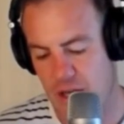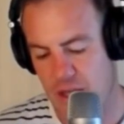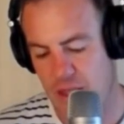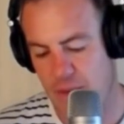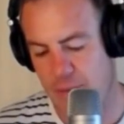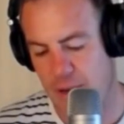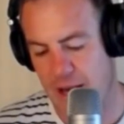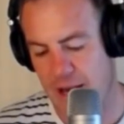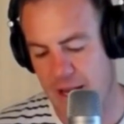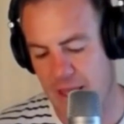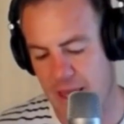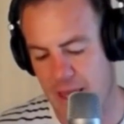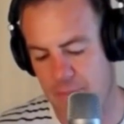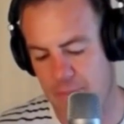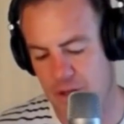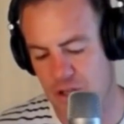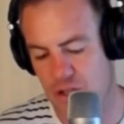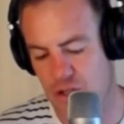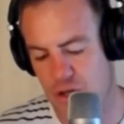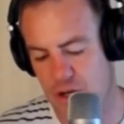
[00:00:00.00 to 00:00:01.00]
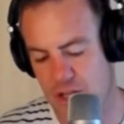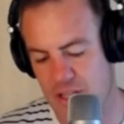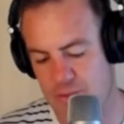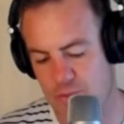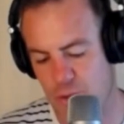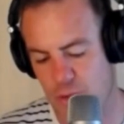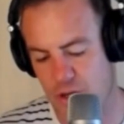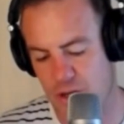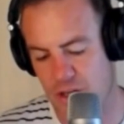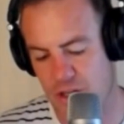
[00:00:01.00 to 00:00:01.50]
The party had been
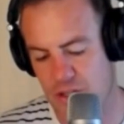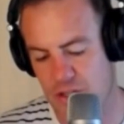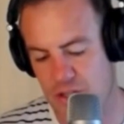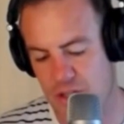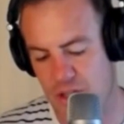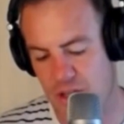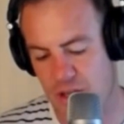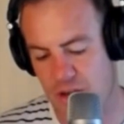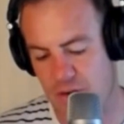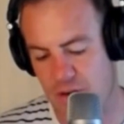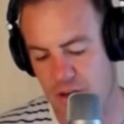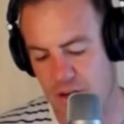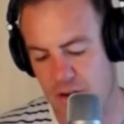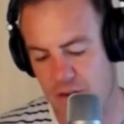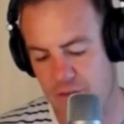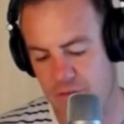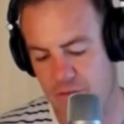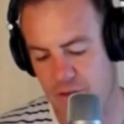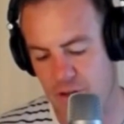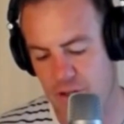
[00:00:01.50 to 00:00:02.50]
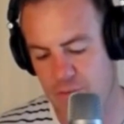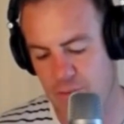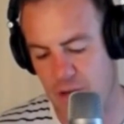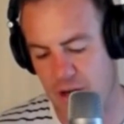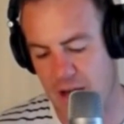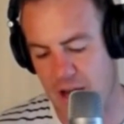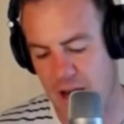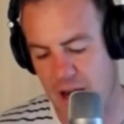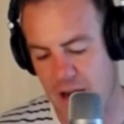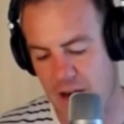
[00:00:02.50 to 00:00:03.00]
transported into the area, first by
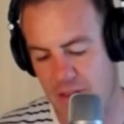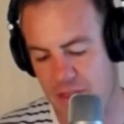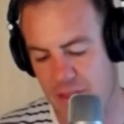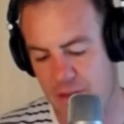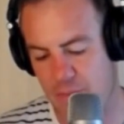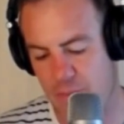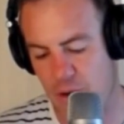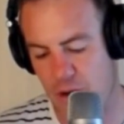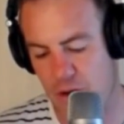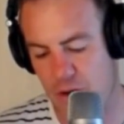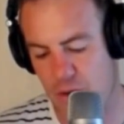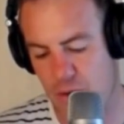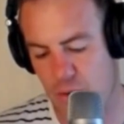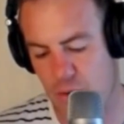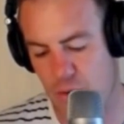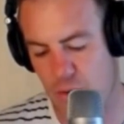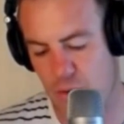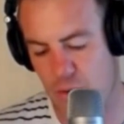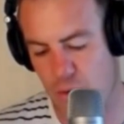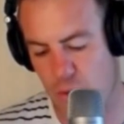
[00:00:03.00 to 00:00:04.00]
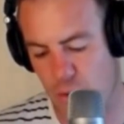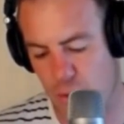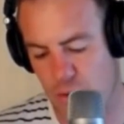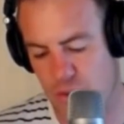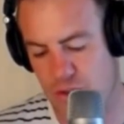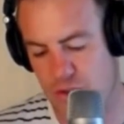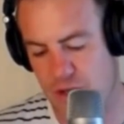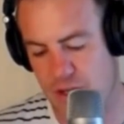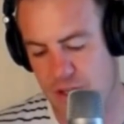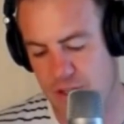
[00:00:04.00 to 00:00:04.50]
car and then by ho
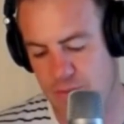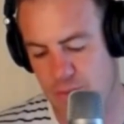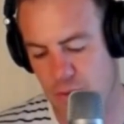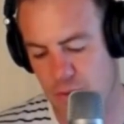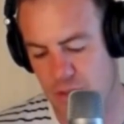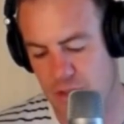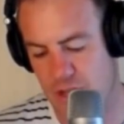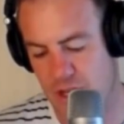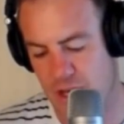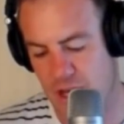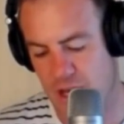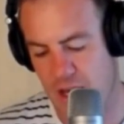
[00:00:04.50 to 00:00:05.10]
horse transport,